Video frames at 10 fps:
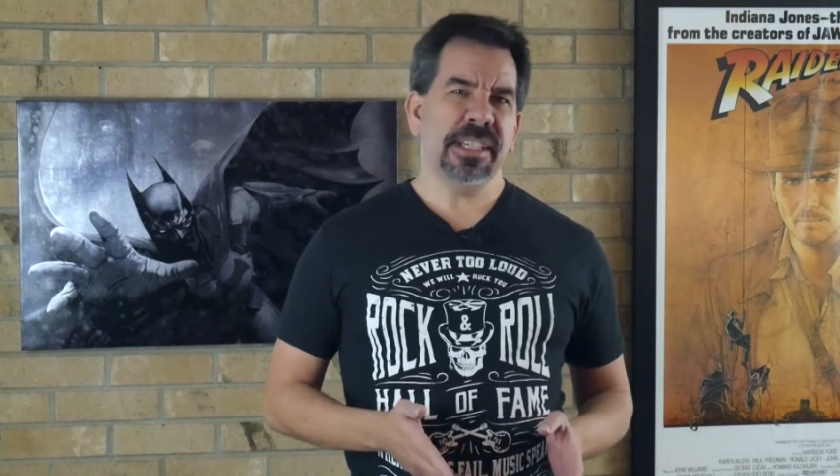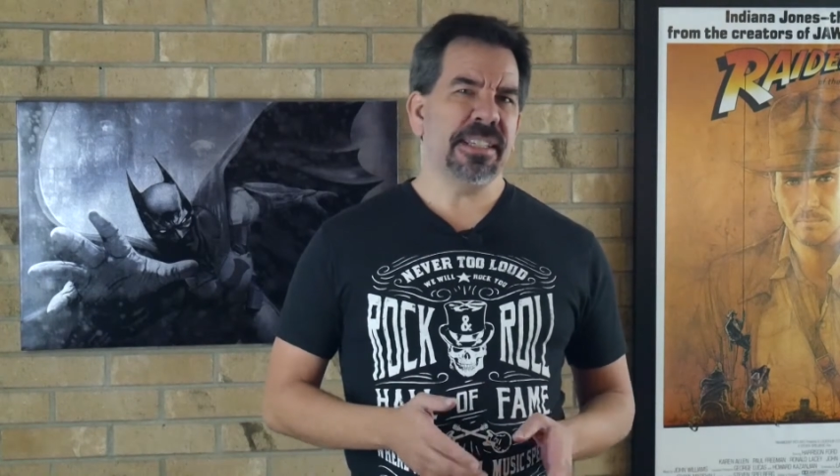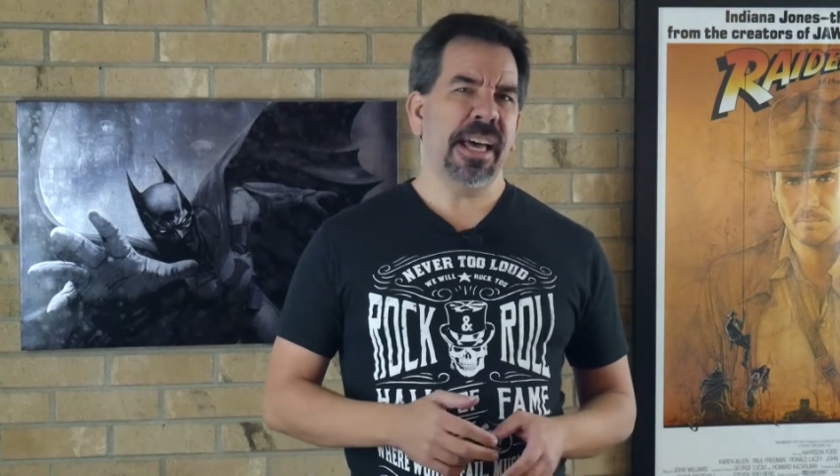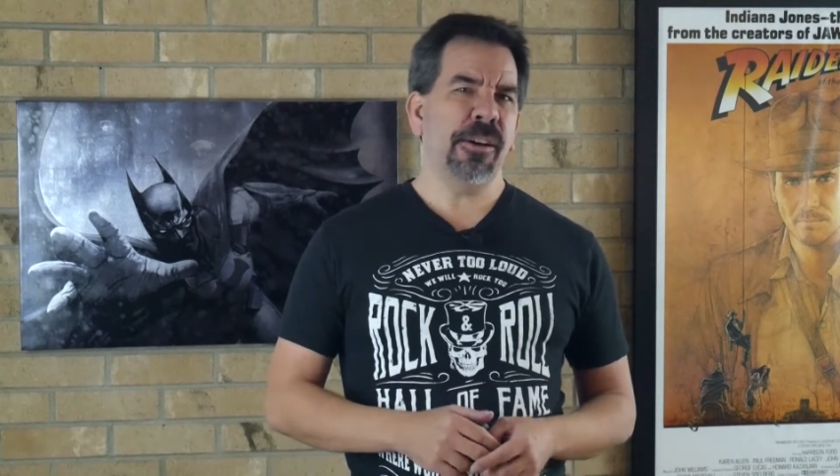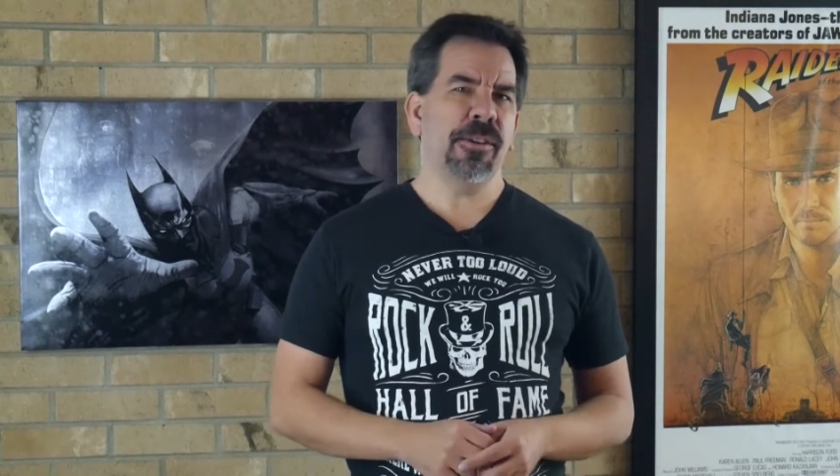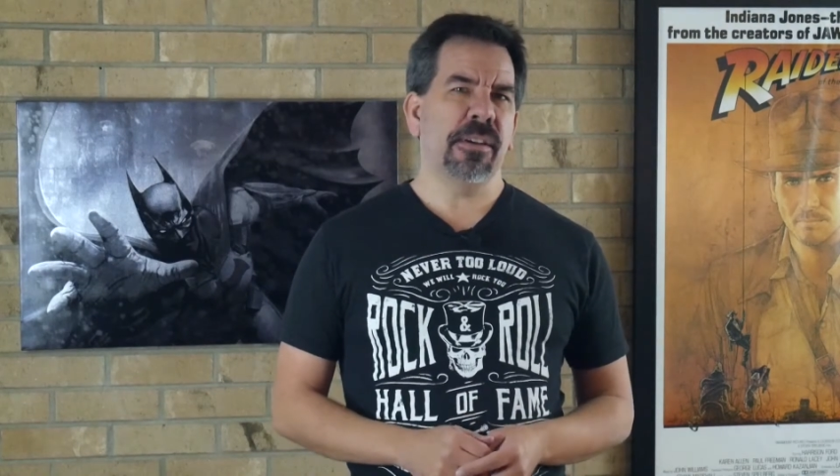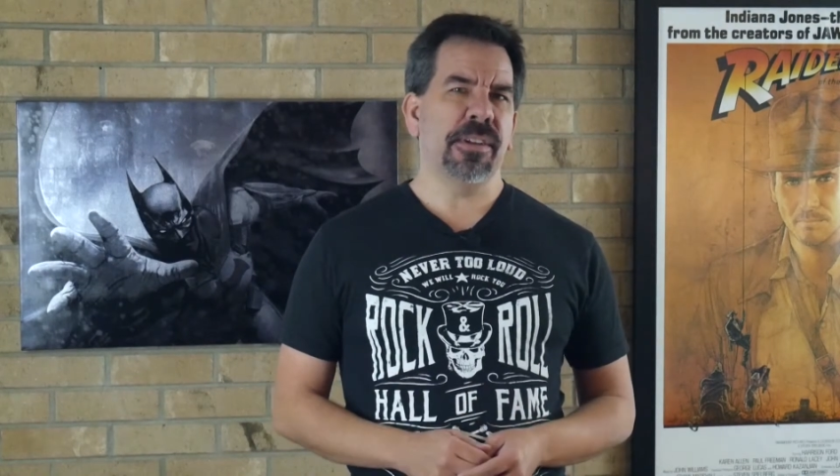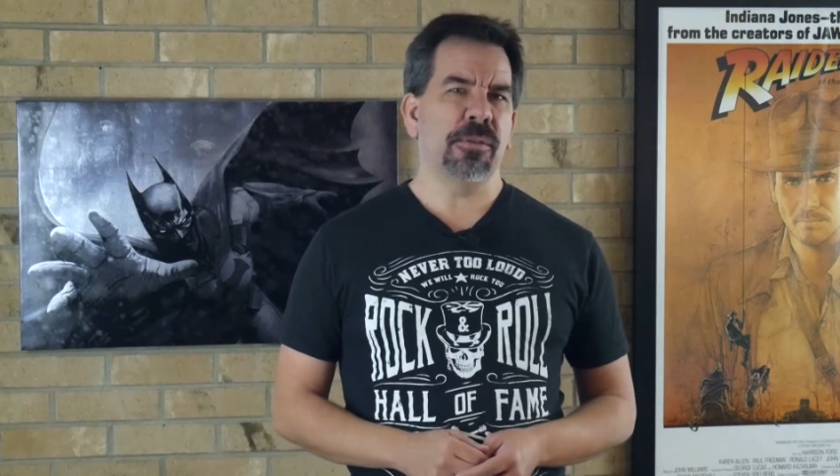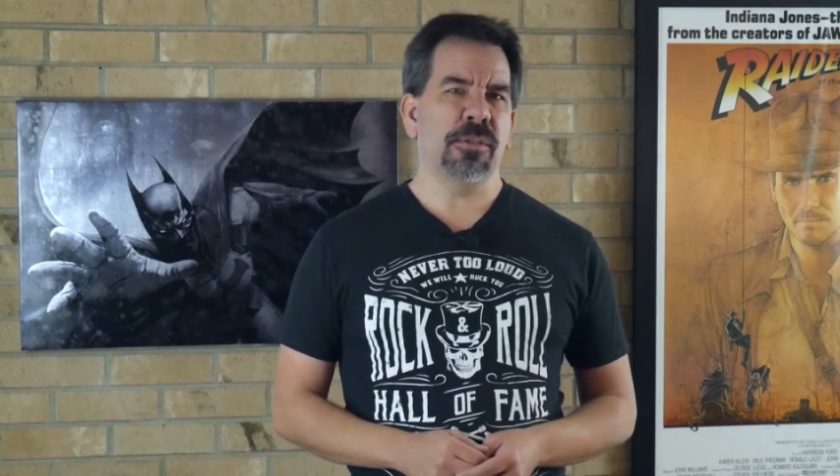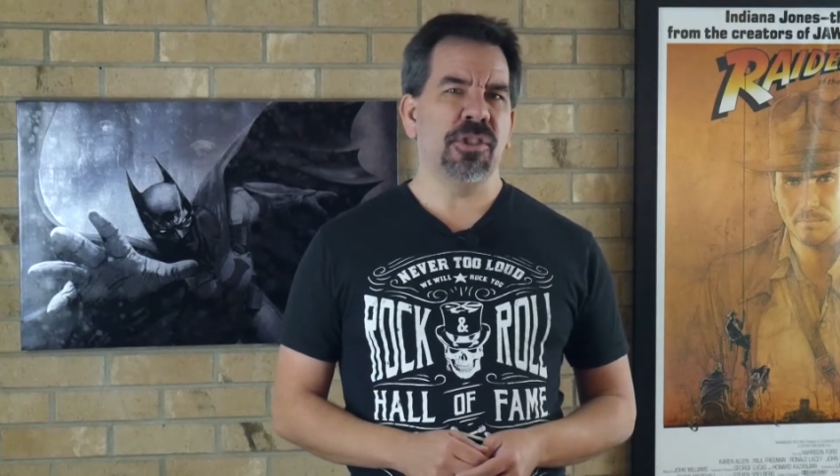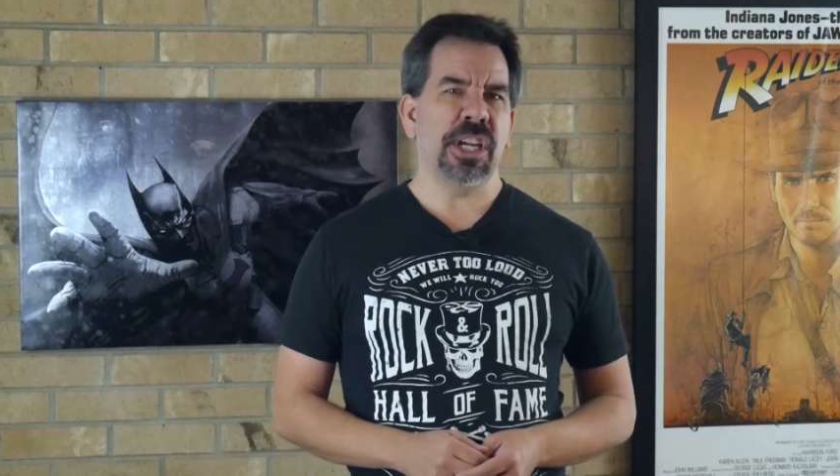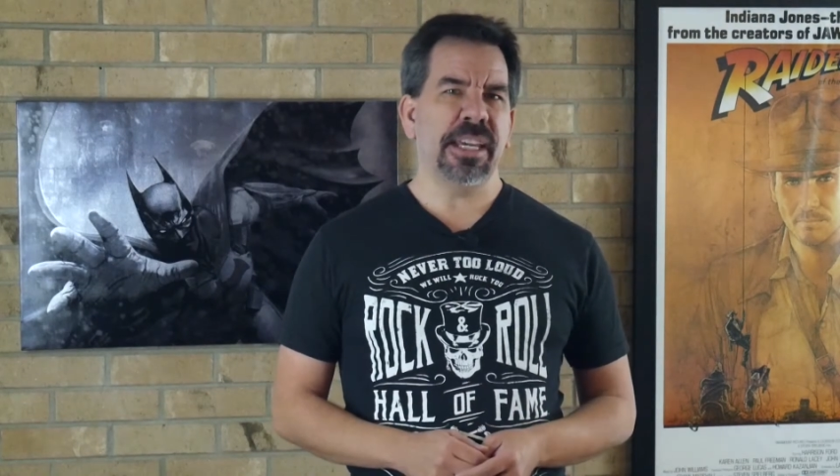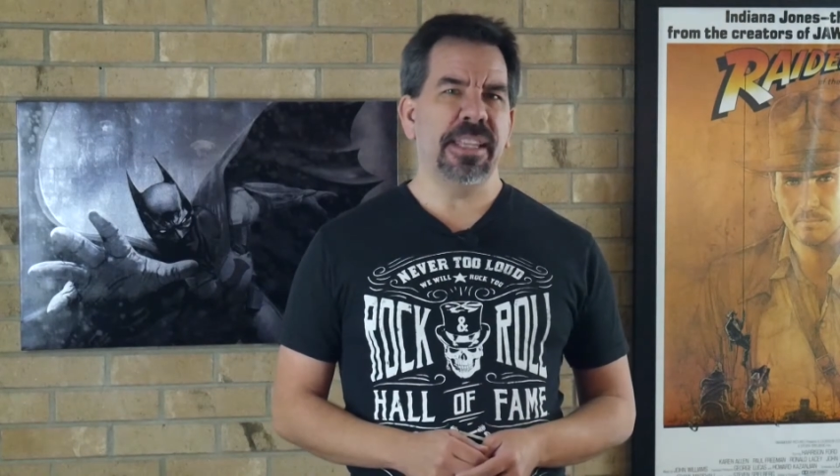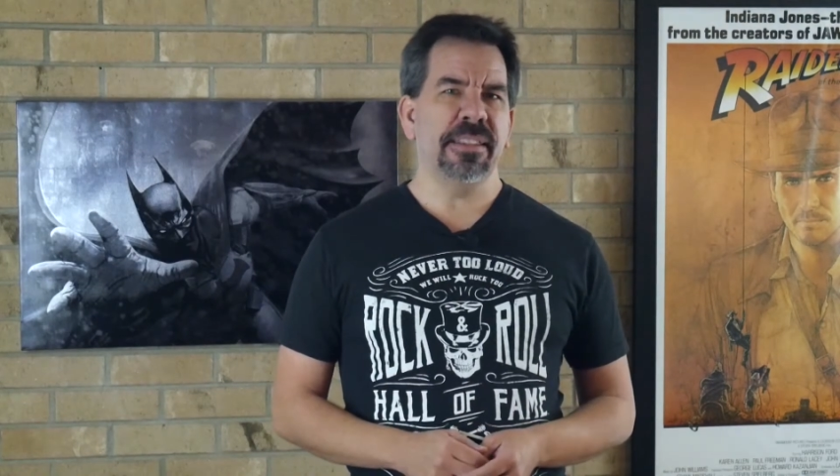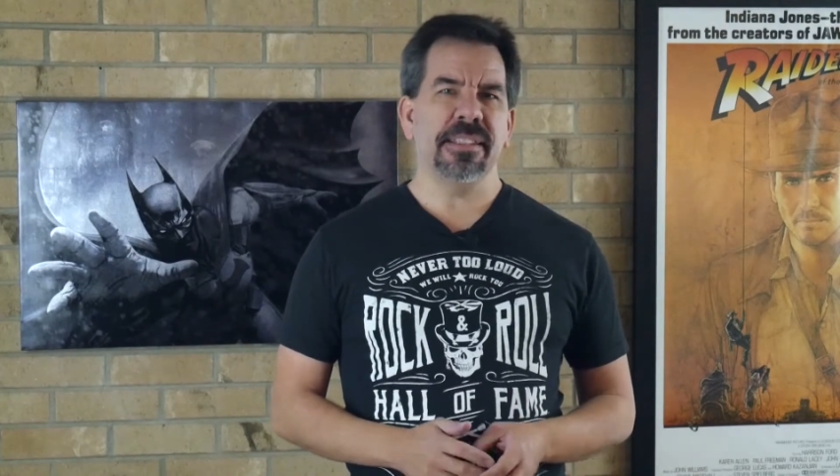tired of it or
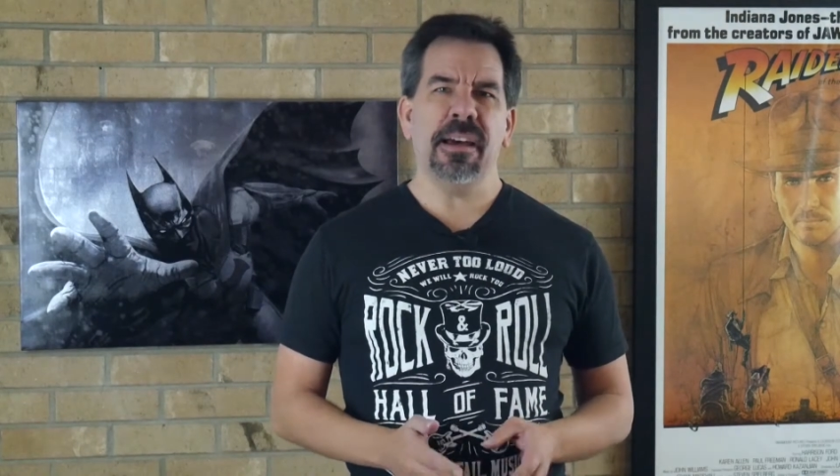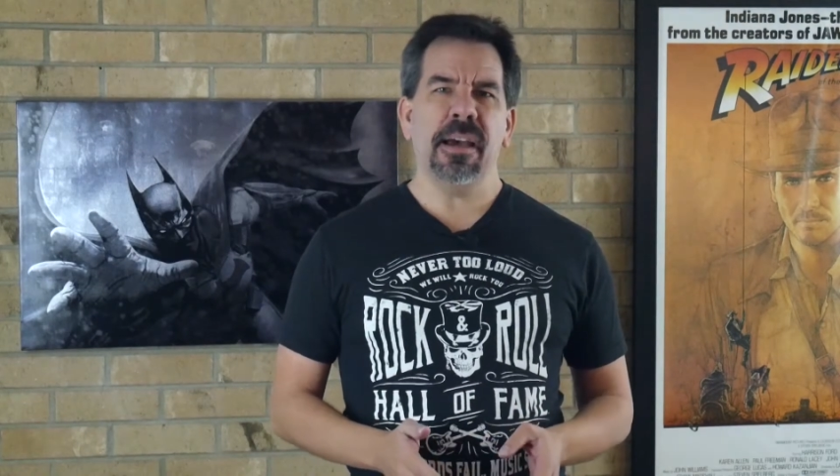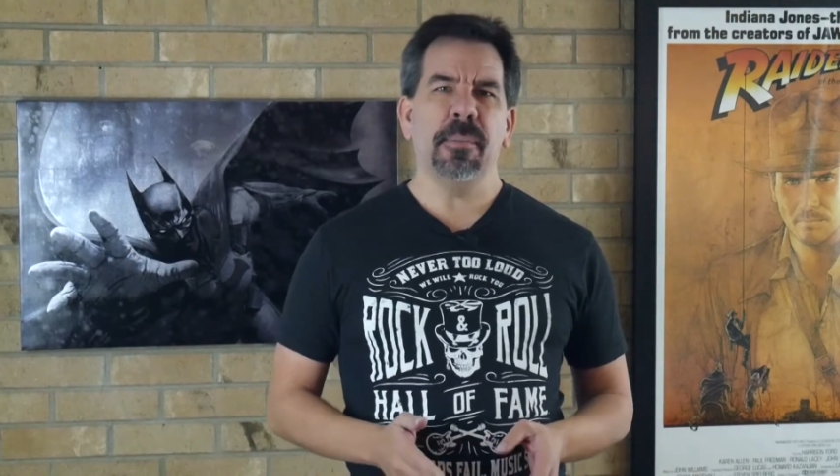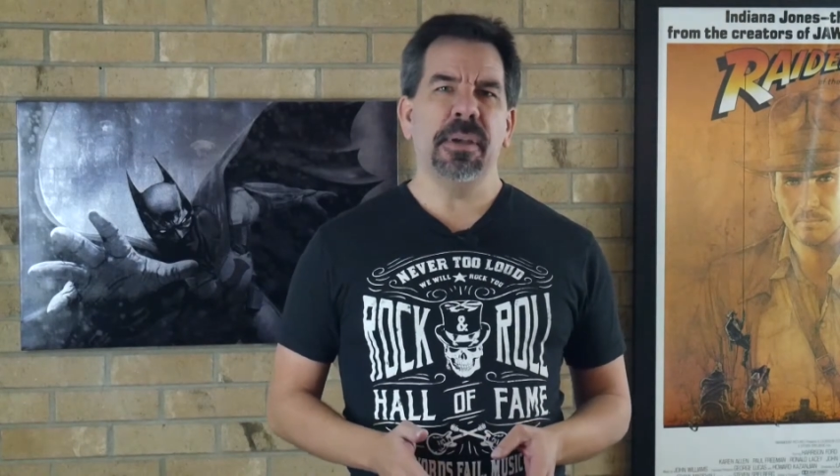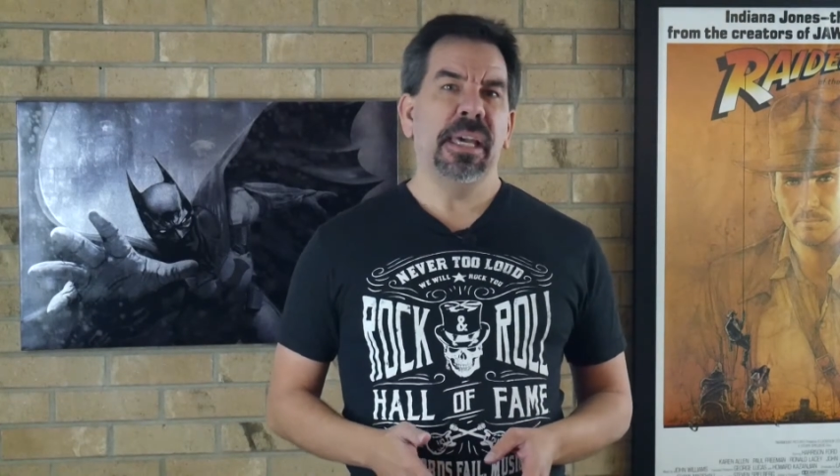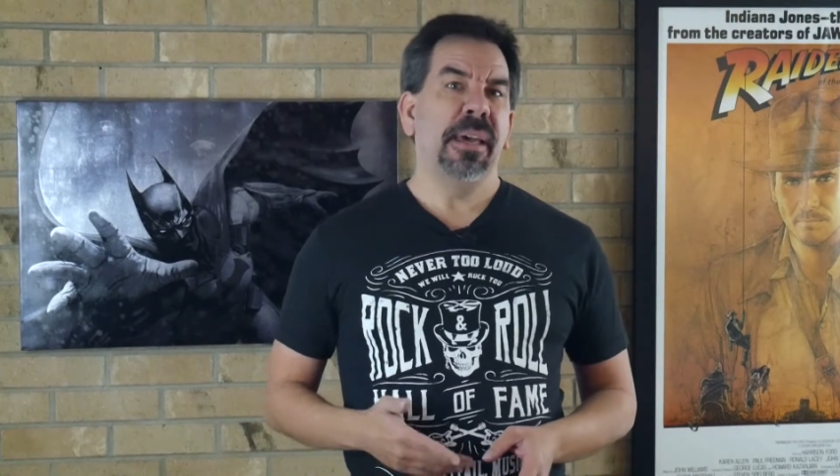checking the time,